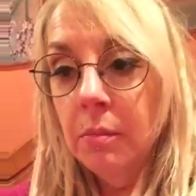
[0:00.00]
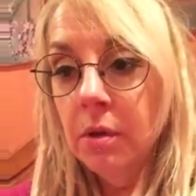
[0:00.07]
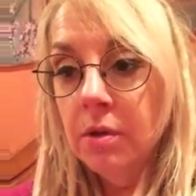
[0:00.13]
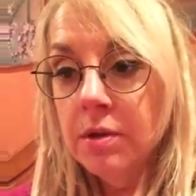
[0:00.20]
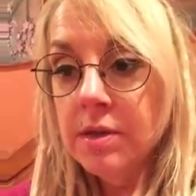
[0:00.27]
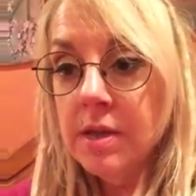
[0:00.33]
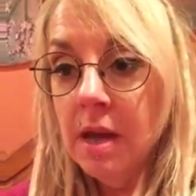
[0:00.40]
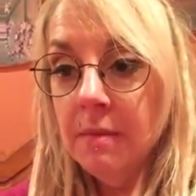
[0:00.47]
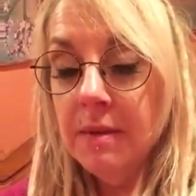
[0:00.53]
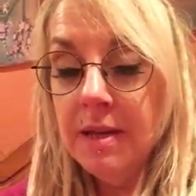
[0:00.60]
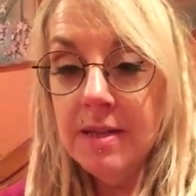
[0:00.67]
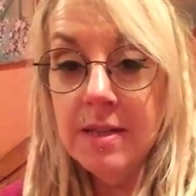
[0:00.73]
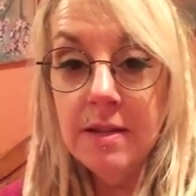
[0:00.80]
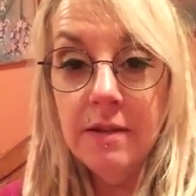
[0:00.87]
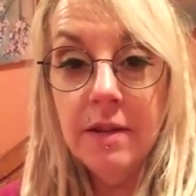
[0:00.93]
but
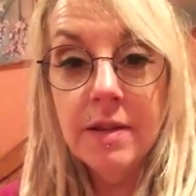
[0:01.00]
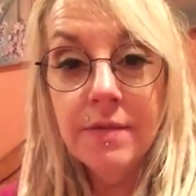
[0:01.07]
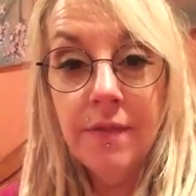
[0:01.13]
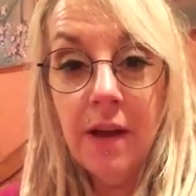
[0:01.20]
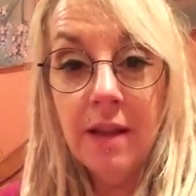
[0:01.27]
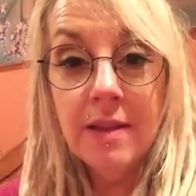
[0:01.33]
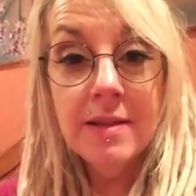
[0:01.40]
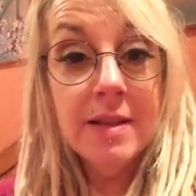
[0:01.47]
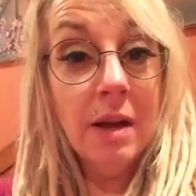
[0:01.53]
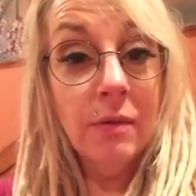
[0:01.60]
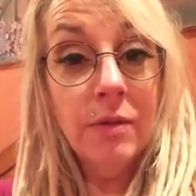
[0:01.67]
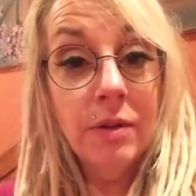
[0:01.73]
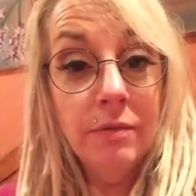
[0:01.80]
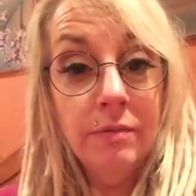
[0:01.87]
it's further south